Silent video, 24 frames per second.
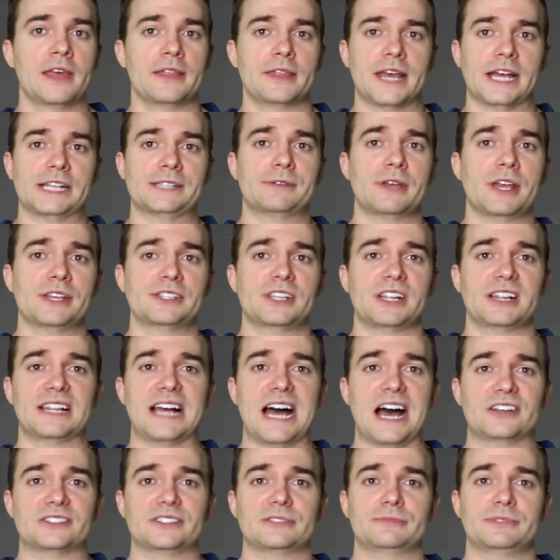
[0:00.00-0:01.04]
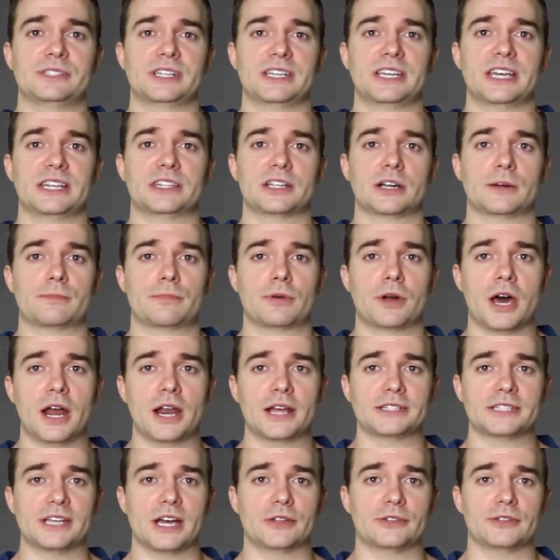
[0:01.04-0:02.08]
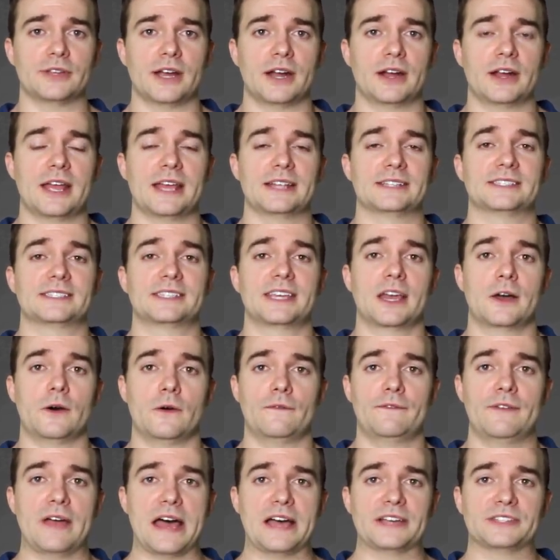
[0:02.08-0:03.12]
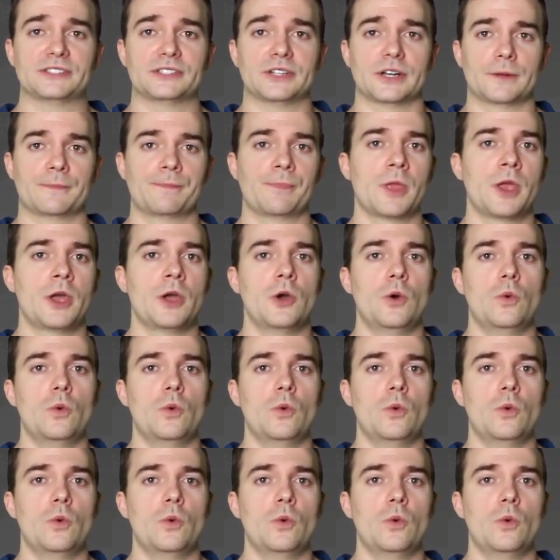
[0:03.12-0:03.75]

That's because it allows them to get their product out there and scale faster.